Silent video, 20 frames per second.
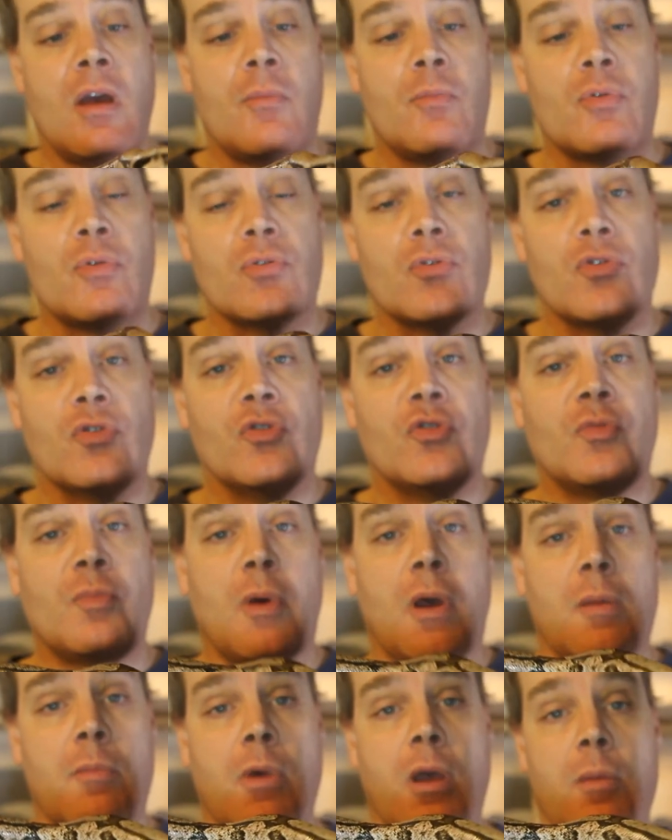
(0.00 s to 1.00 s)
produced
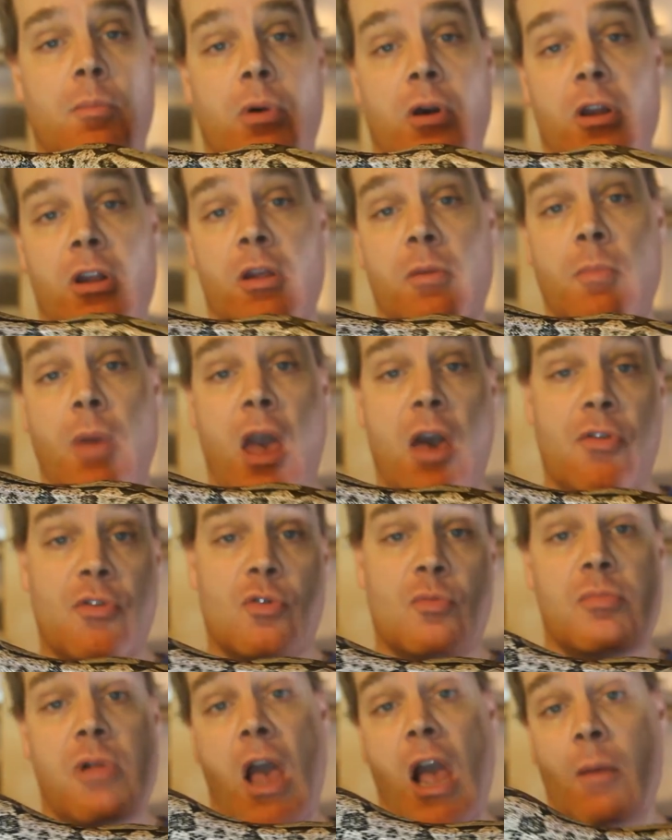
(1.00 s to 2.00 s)
by my buddy
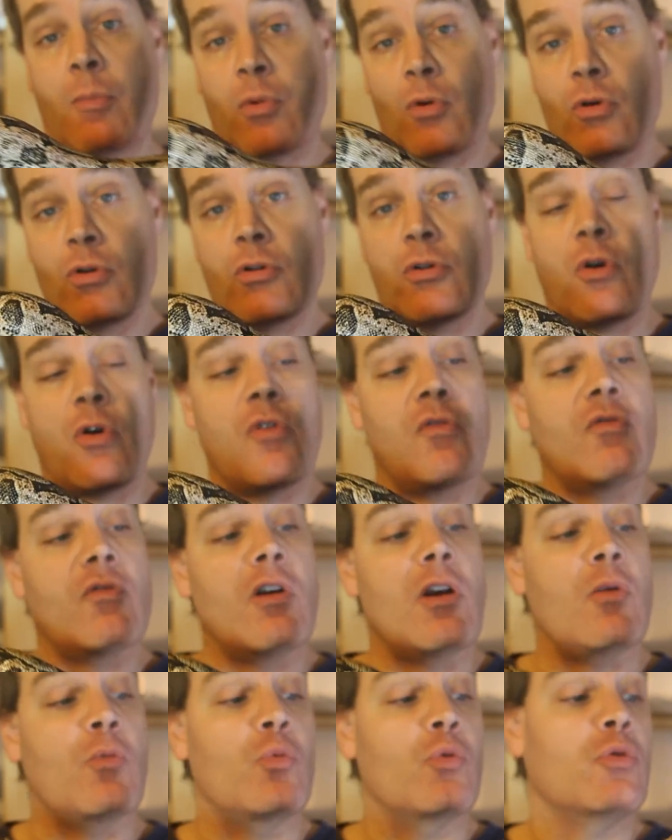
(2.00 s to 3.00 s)
Matthew Blackburn
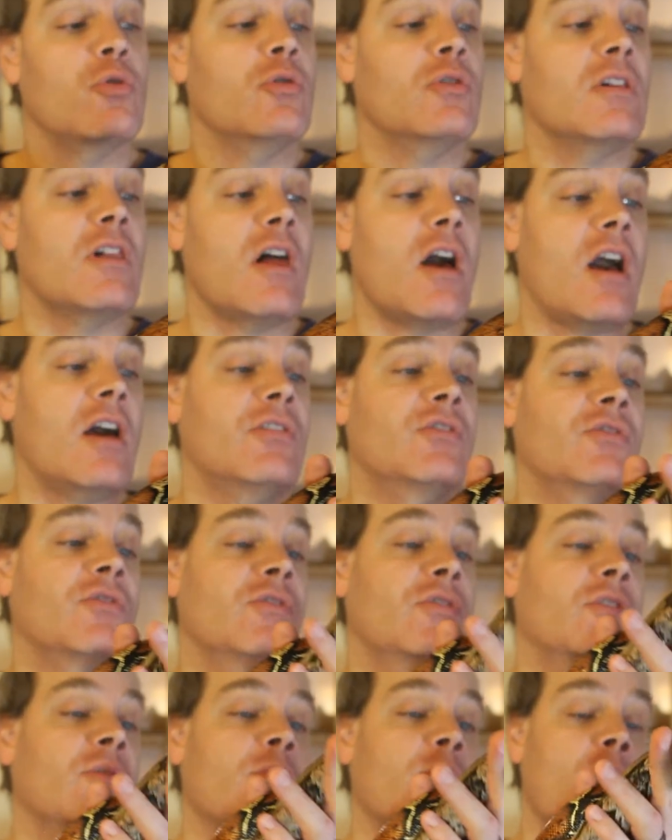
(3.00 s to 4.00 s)
over at World
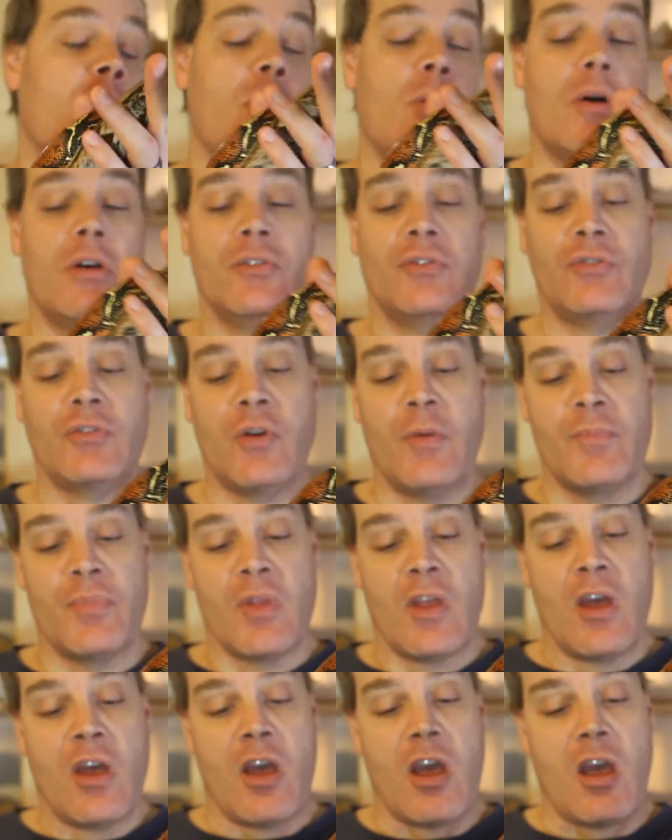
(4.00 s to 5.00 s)
Class Boas.
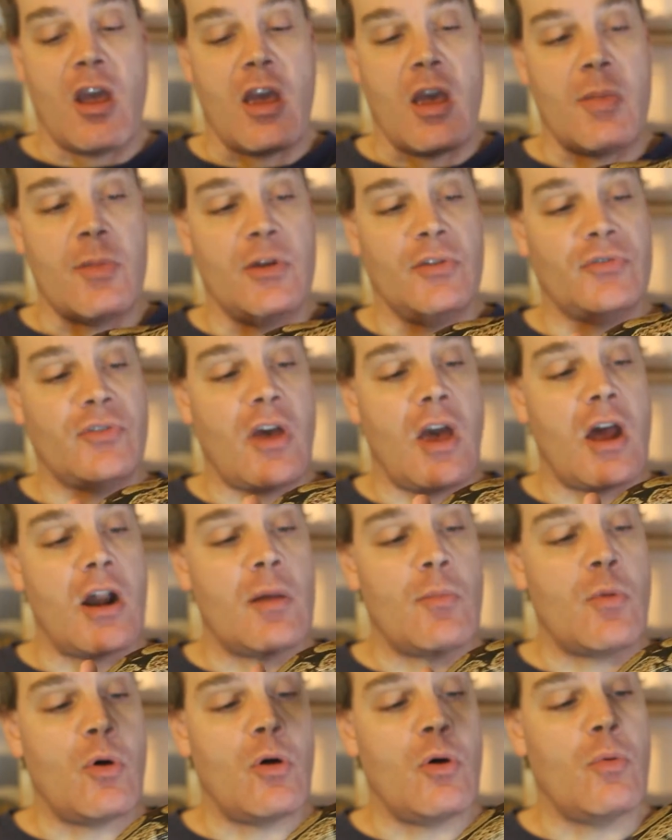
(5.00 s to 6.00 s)
And this
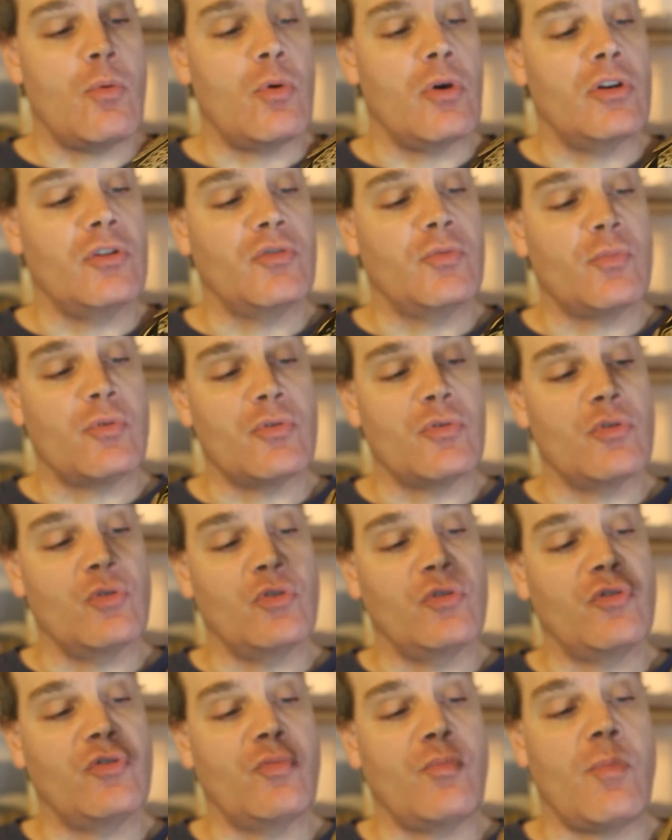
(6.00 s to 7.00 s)
animal was
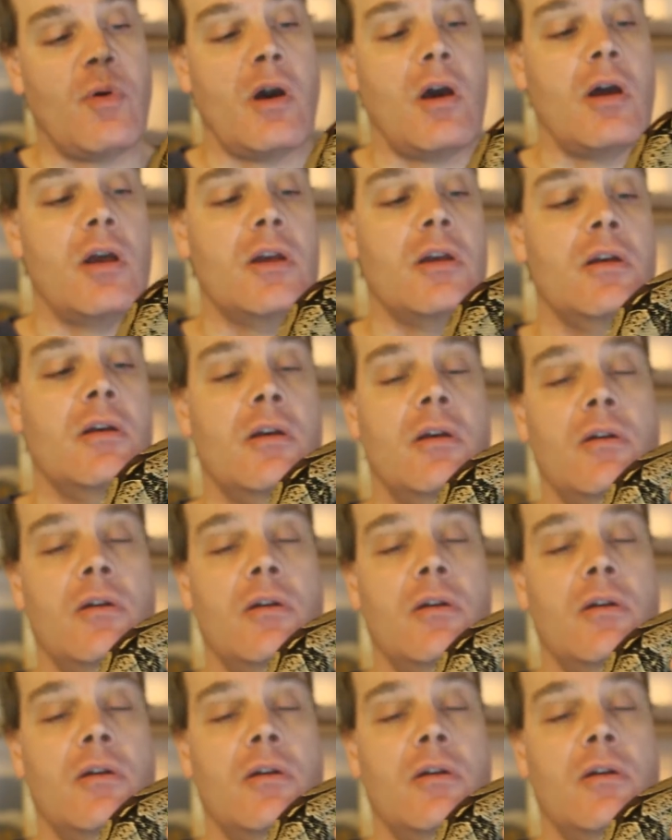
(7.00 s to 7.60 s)
produced by